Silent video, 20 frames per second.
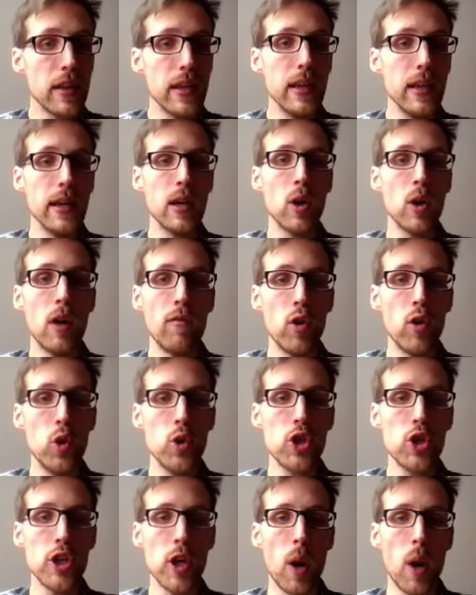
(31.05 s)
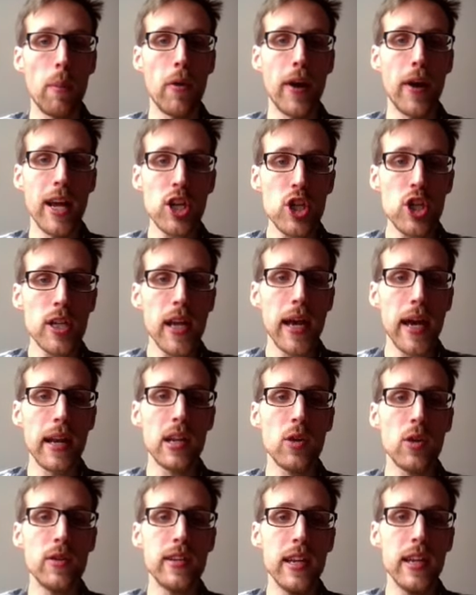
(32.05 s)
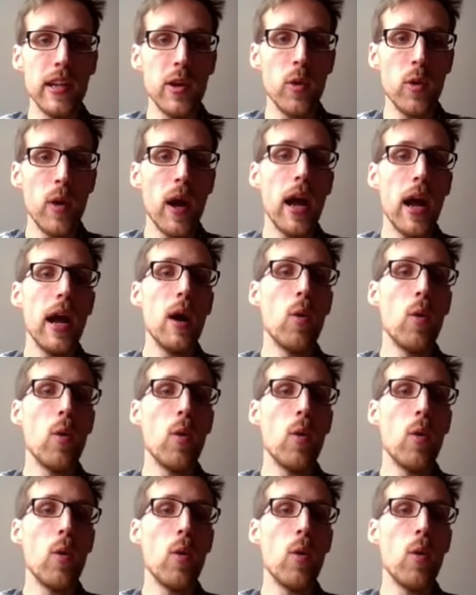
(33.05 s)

the convolution operation and continue